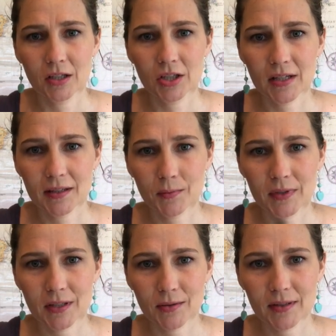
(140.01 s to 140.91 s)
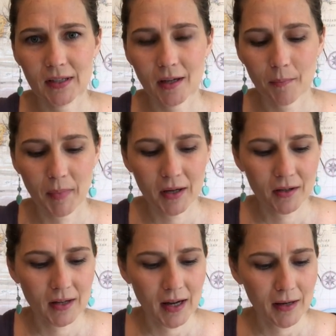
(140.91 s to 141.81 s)
Jason was using a
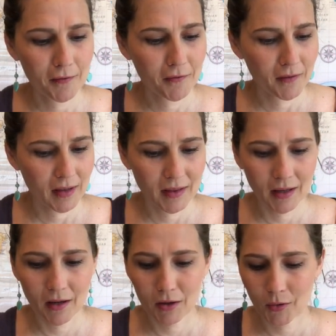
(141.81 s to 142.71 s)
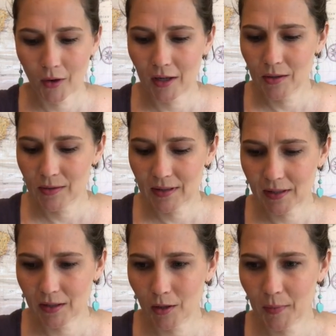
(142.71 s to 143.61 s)
butter knife. I think Laura used
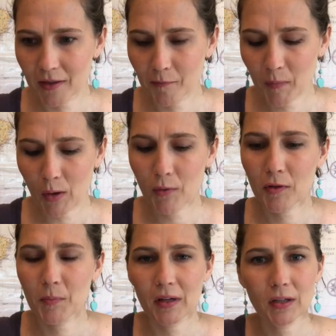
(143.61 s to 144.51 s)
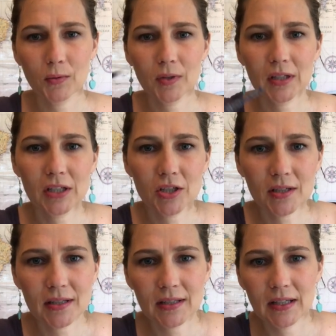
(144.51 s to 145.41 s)
a little bit of both, but you really
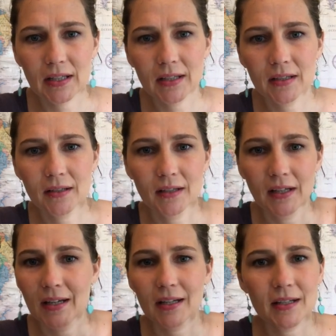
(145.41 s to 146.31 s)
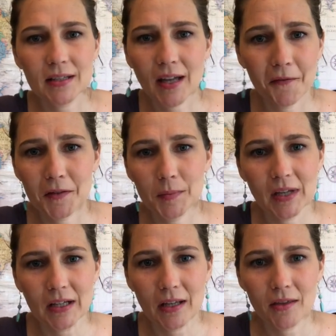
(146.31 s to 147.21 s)
just need, doesn't have to
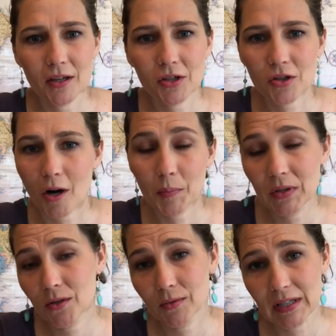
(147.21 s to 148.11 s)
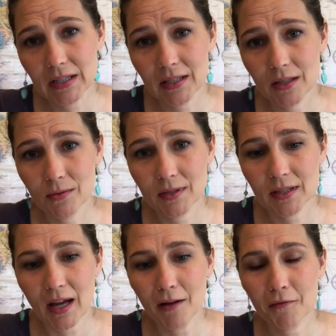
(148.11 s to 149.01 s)
be anything sharp. You don't need to use a
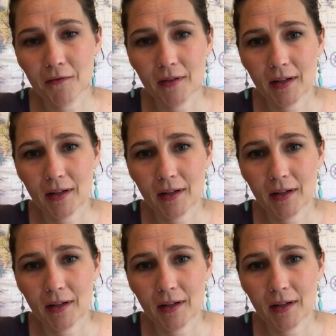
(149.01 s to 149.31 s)
knife.